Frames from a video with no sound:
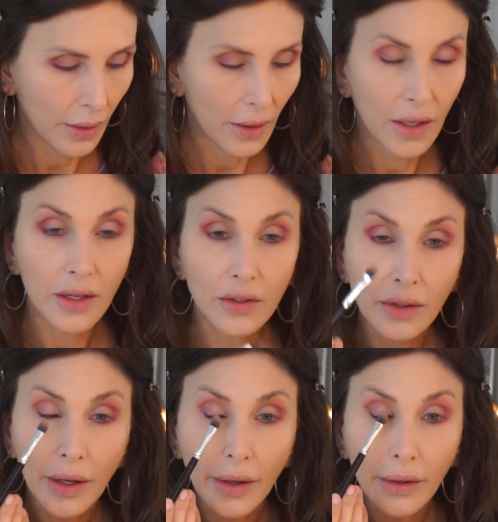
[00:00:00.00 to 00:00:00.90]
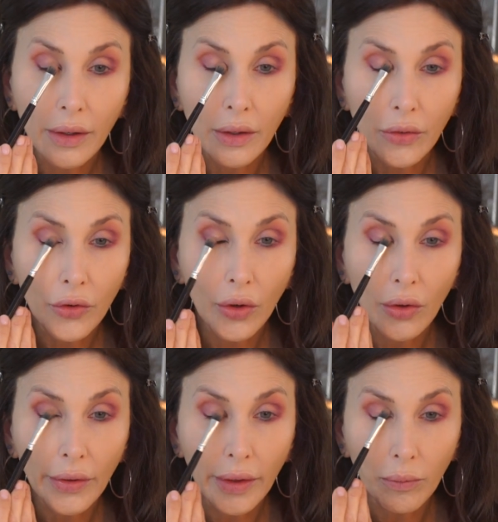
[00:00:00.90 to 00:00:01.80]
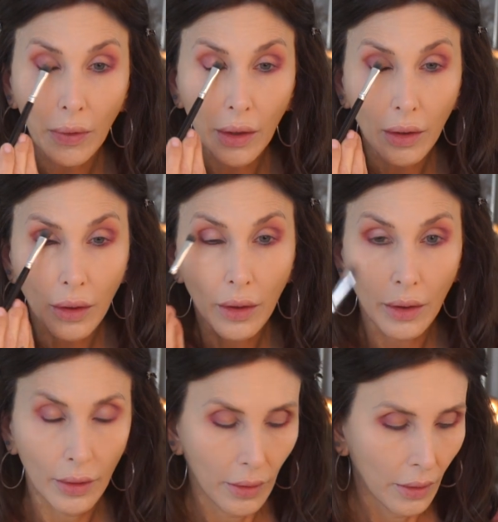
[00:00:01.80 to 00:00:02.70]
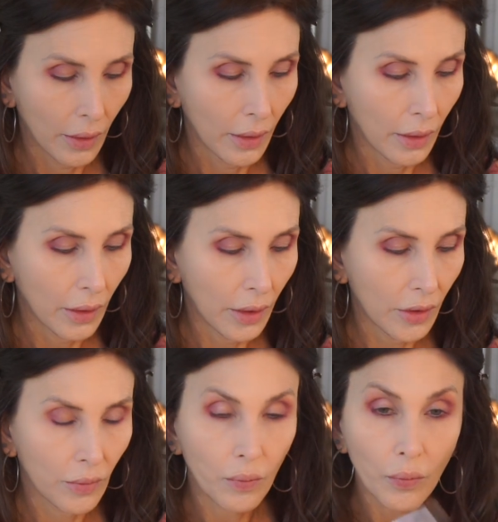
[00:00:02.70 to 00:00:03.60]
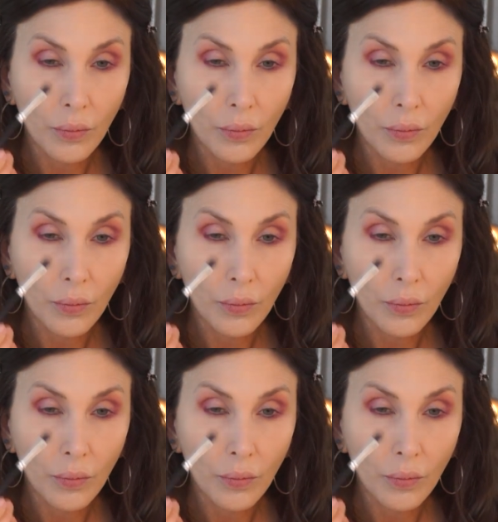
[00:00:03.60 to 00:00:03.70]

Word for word: he's not controlling me in